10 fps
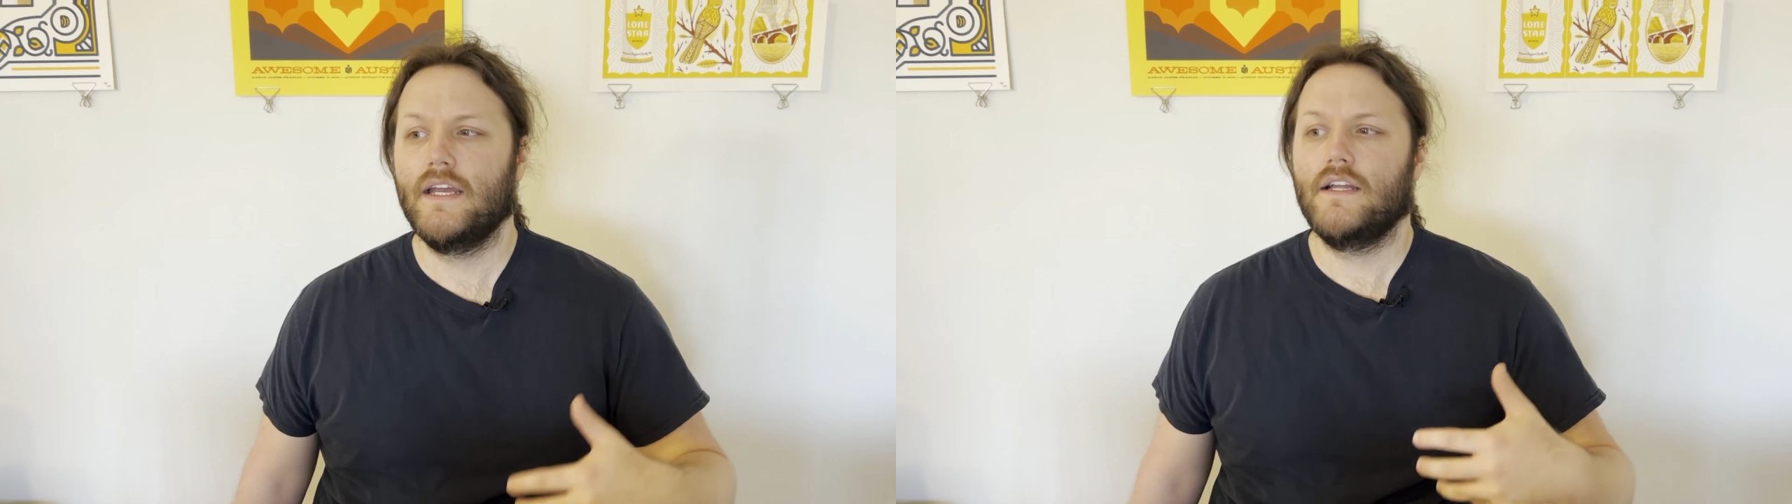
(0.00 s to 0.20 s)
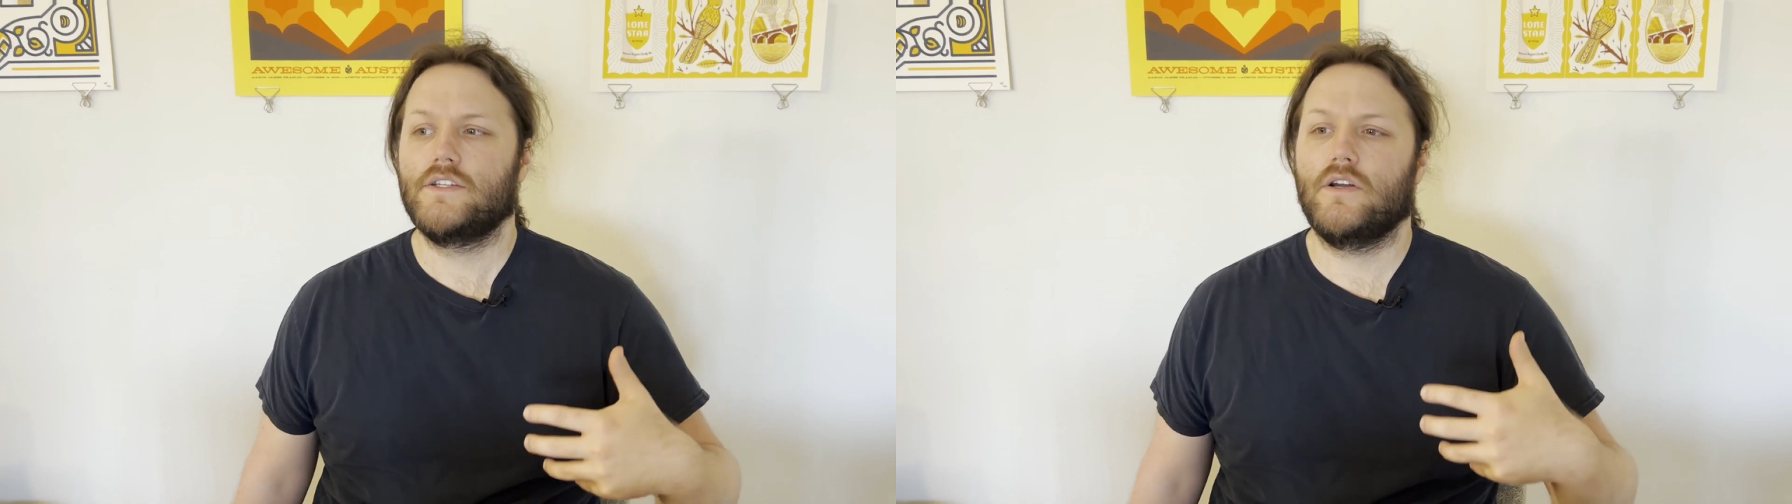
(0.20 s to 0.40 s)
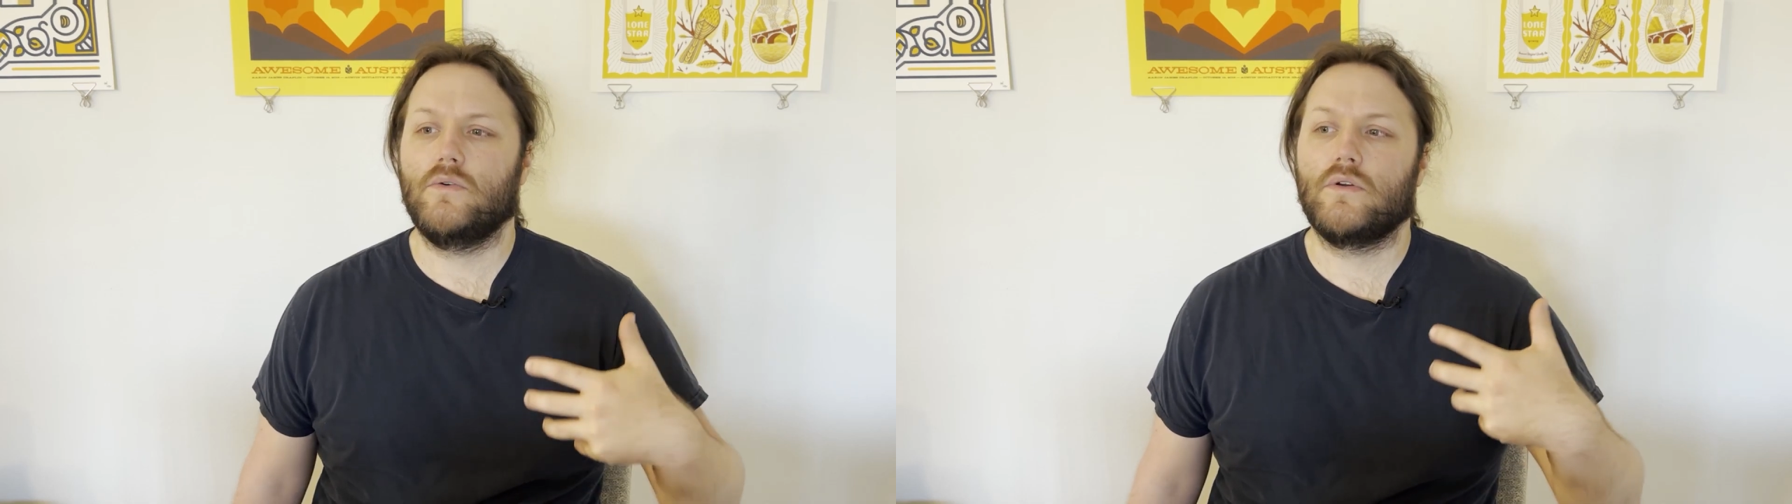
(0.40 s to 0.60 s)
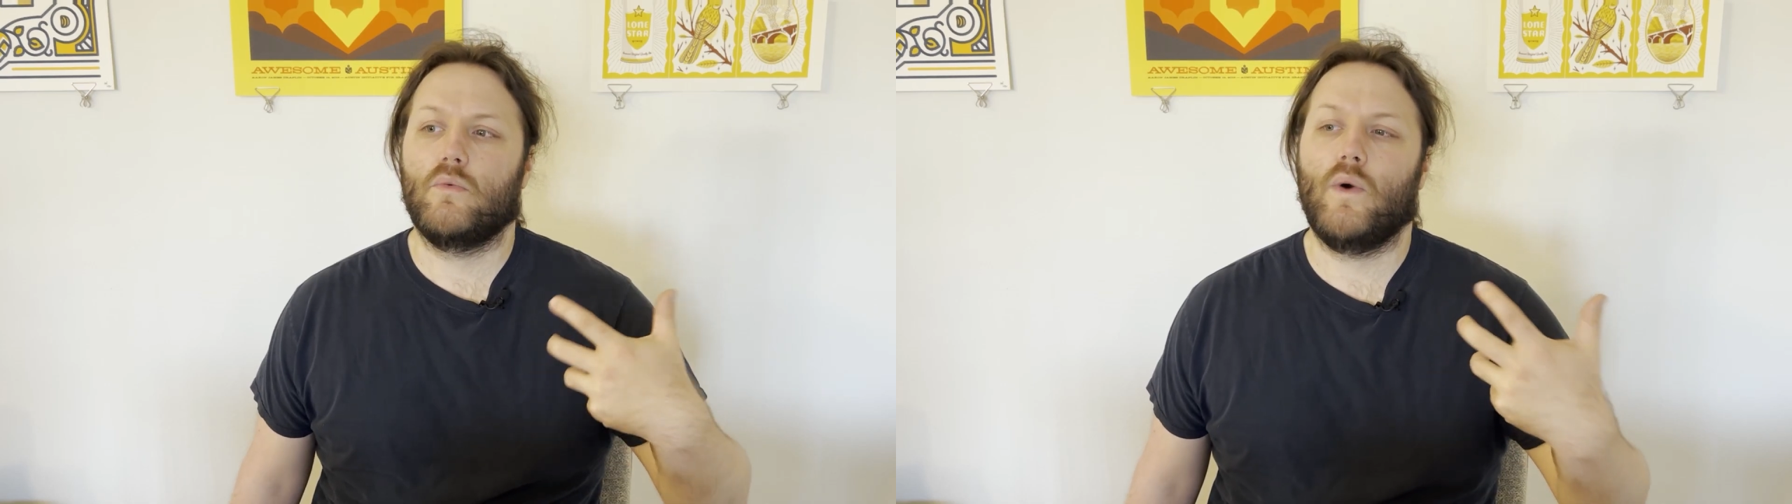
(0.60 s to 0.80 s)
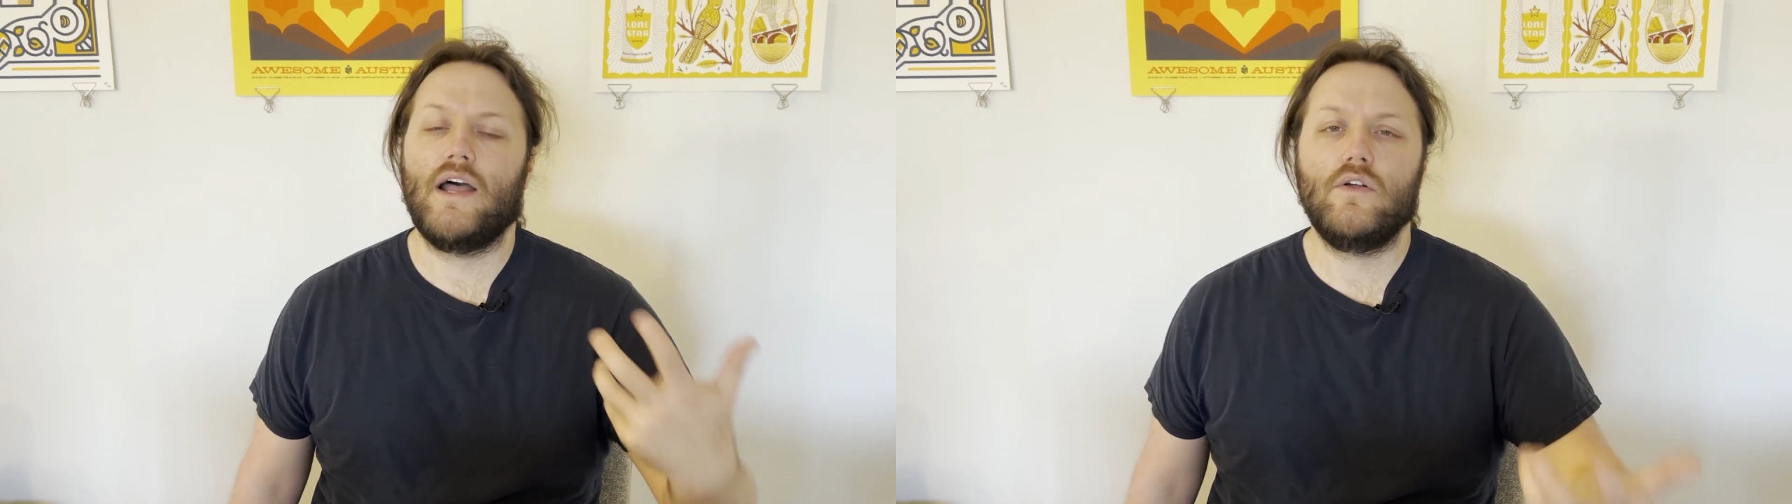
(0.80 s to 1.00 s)
So
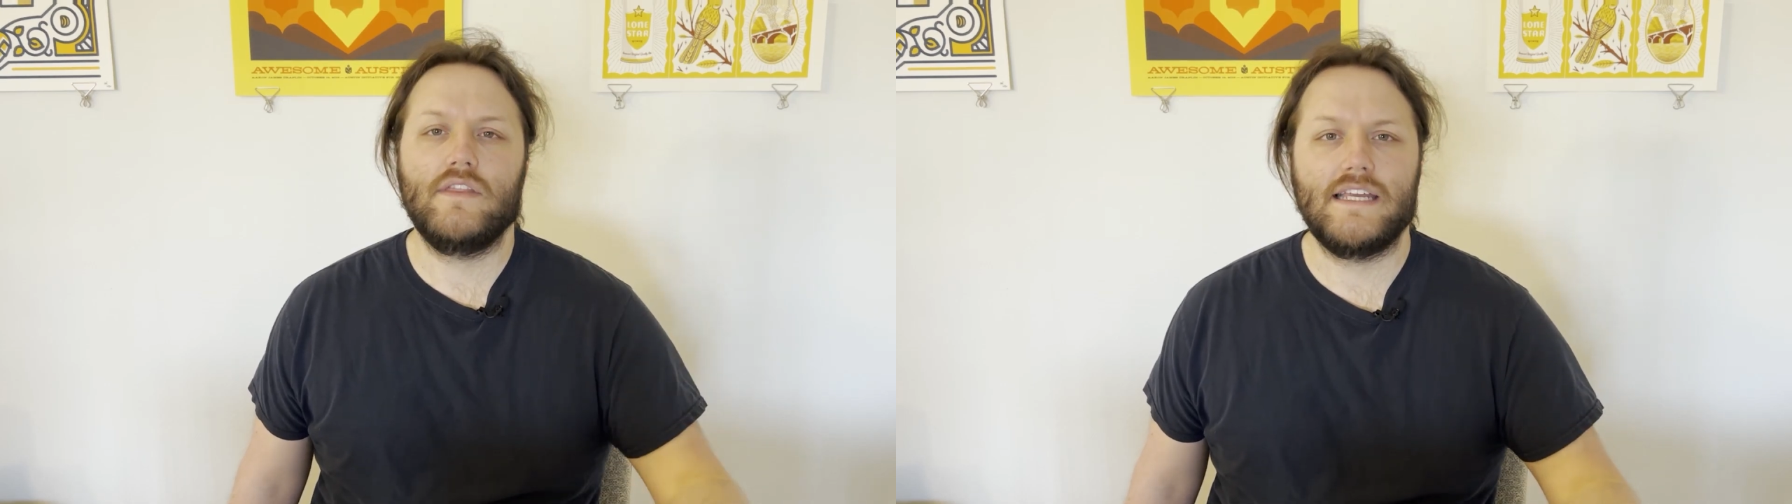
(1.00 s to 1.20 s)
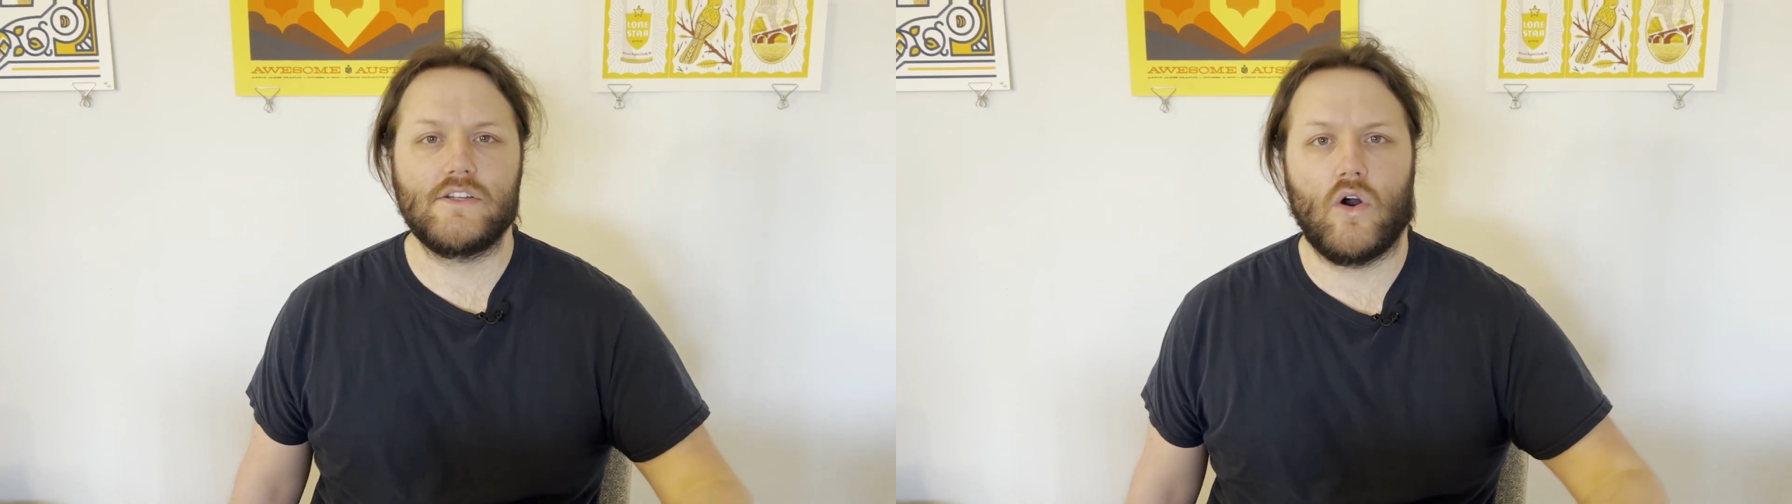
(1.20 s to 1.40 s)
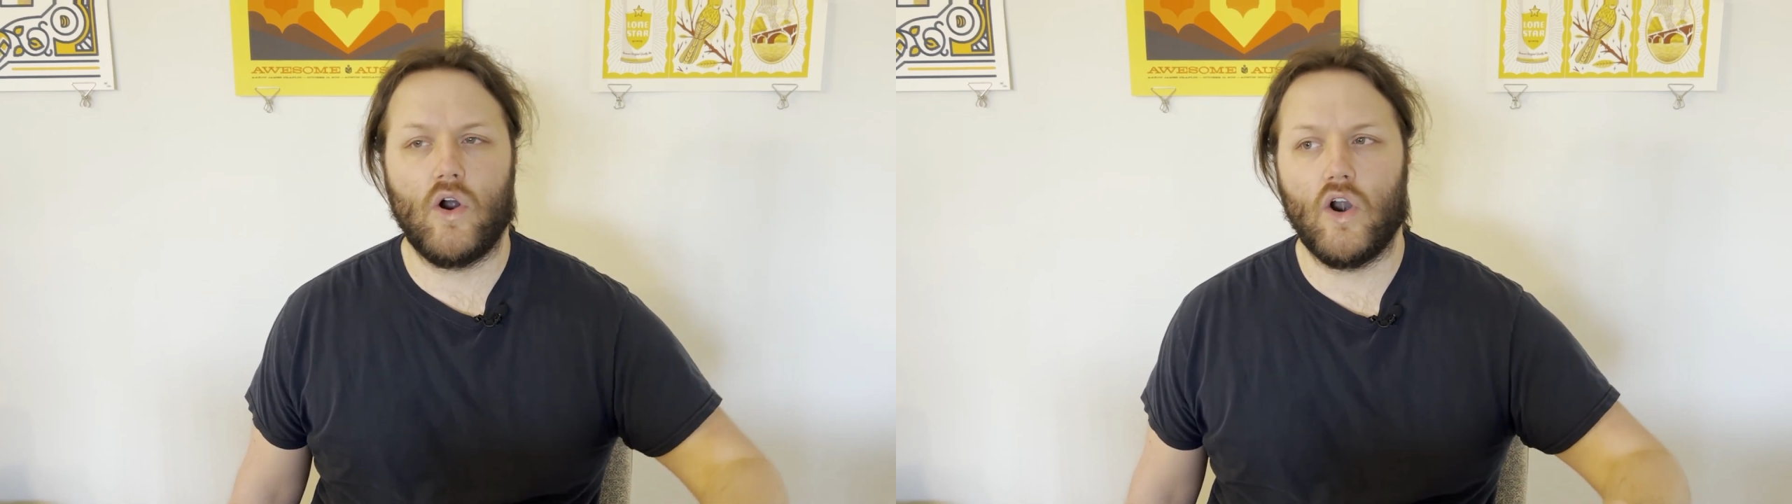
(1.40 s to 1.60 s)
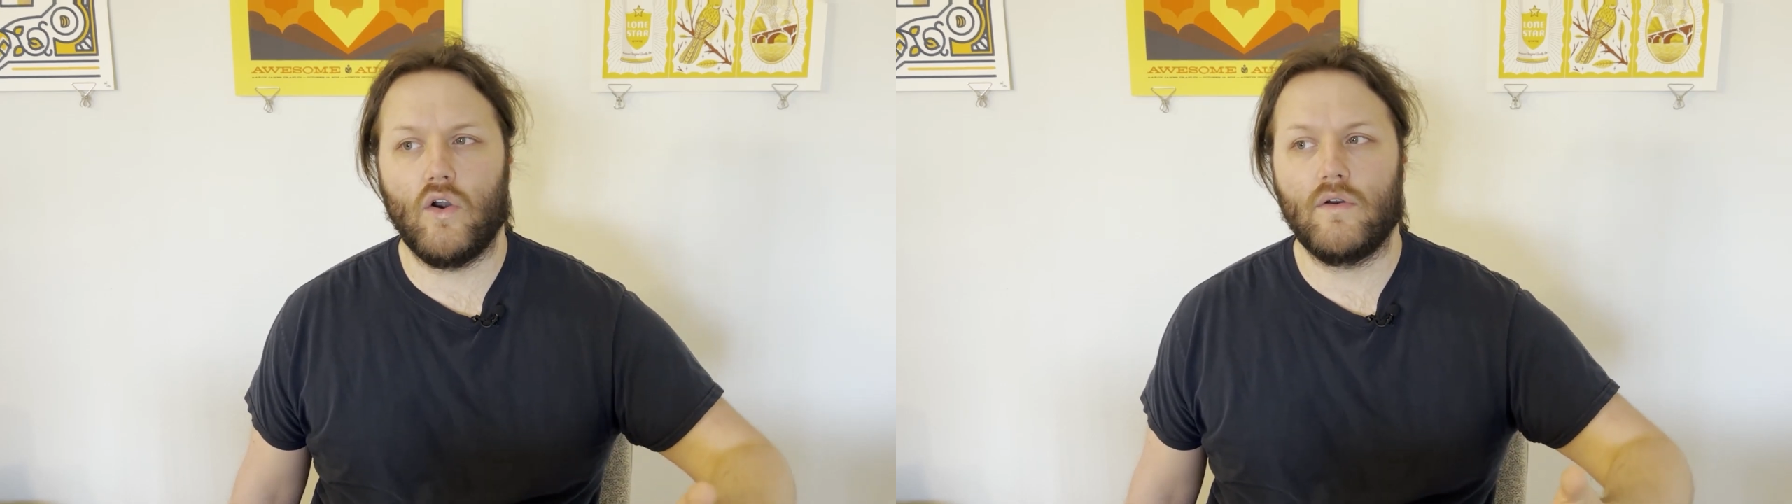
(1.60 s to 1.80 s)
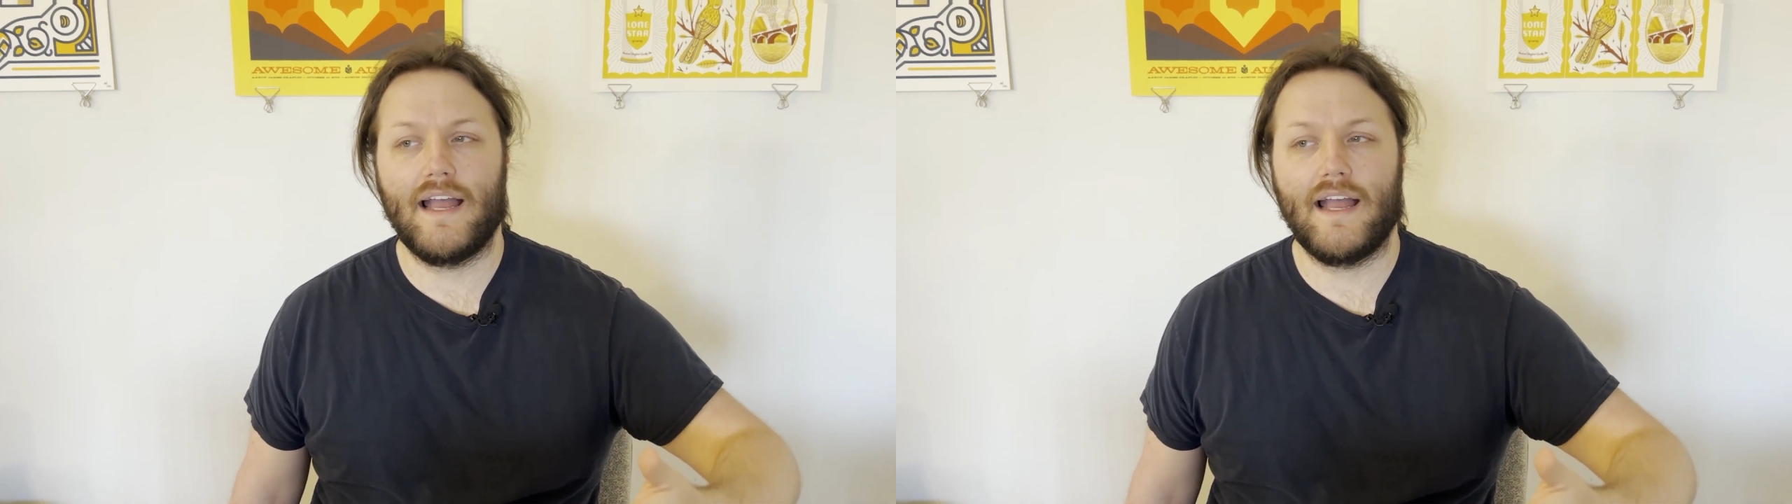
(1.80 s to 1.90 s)
while these are,